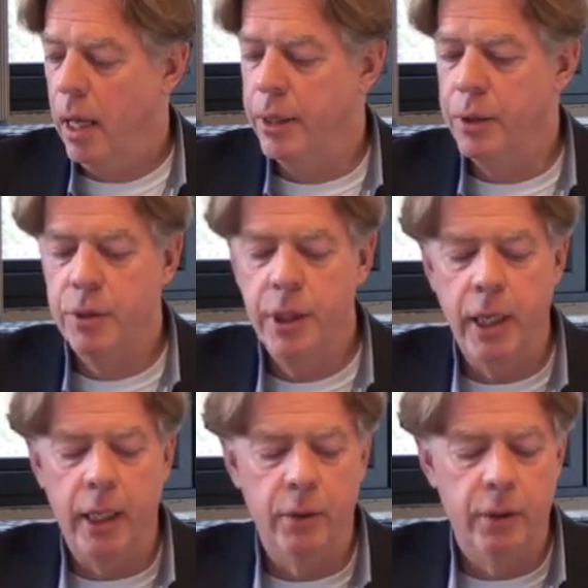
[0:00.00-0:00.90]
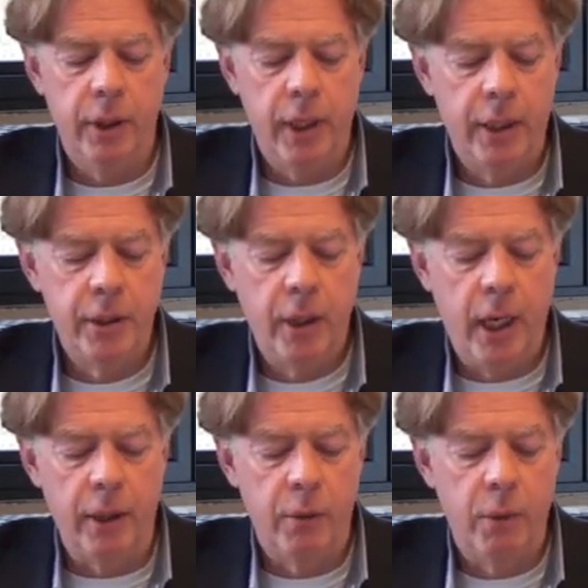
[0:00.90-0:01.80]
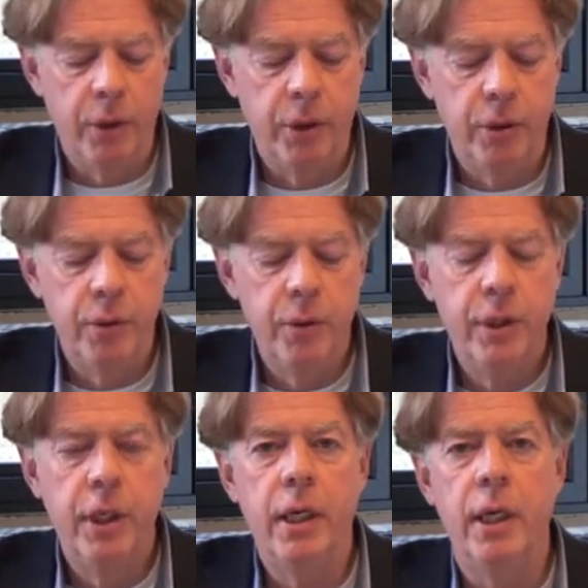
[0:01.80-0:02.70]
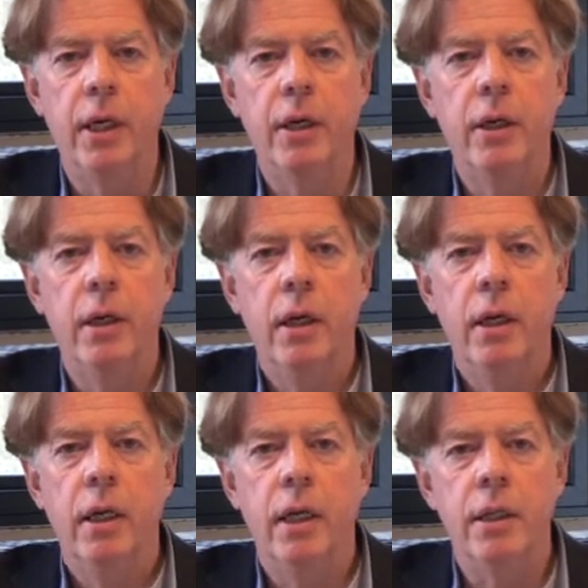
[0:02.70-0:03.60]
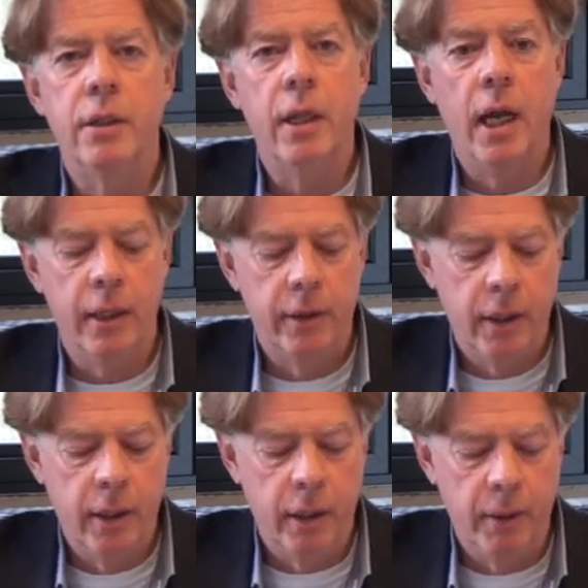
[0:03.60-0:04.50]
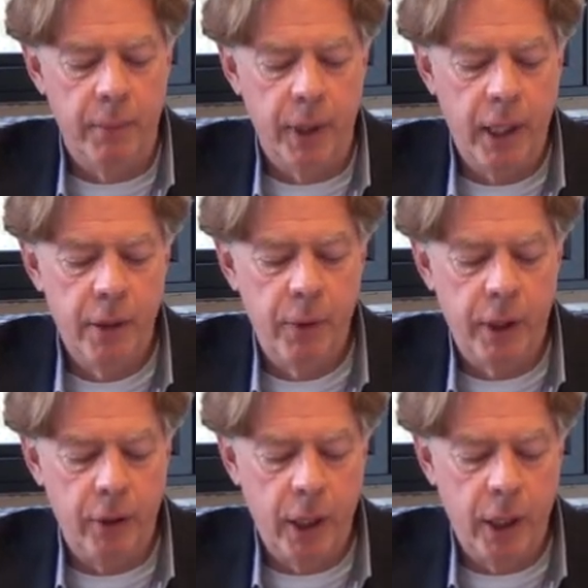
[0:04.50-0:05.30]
And you see that on the next slide. What you do see here is that inquiry